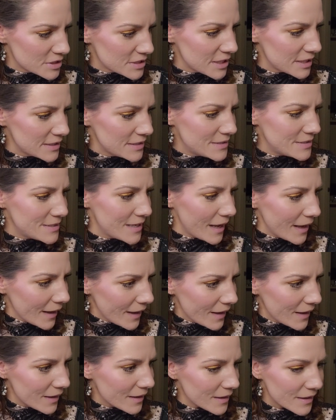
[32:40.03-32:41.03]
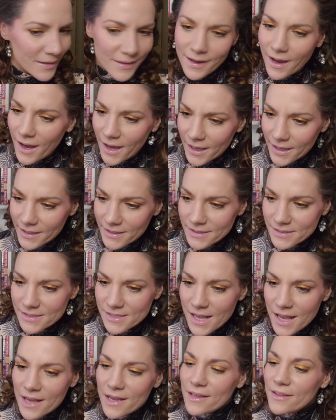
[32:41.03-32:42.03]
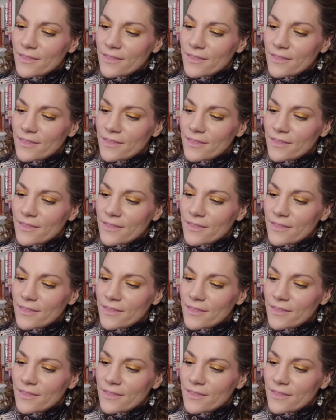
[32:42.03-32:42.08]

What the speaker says: today, guys.